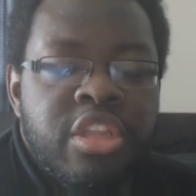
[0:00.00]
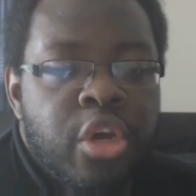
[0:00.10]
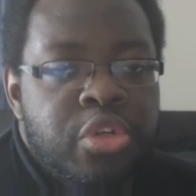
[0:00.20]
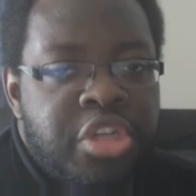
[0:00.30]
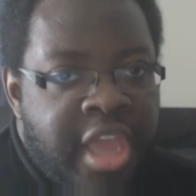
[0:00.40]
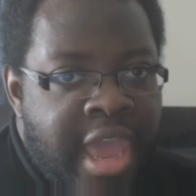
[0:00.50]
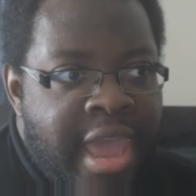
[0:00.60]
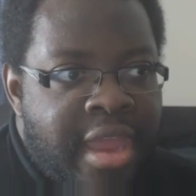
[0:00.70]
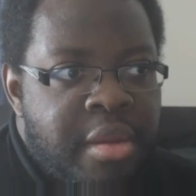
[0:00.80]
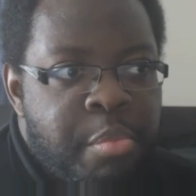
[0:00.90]
Doja
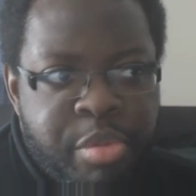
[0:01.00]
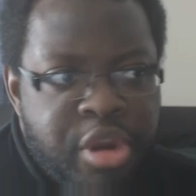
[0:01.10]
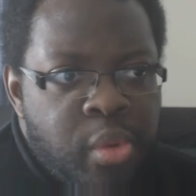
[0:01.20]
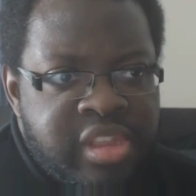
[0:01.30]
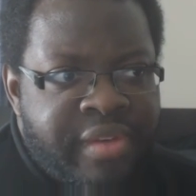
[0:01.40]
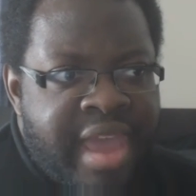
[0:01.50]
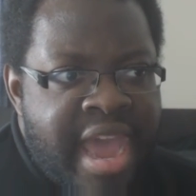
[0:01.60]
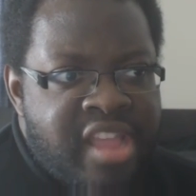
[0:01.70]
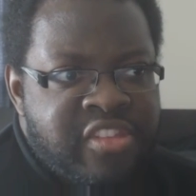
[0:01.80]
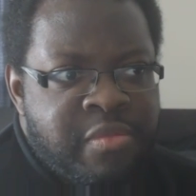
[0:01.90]
Cat. But no one's ever
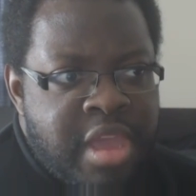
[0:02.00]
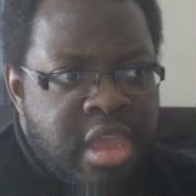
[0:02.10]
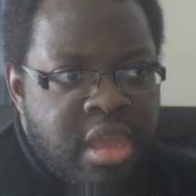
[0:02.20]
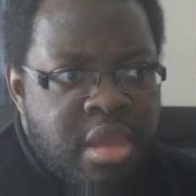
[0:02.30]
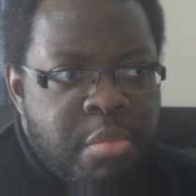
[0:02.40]
asked me,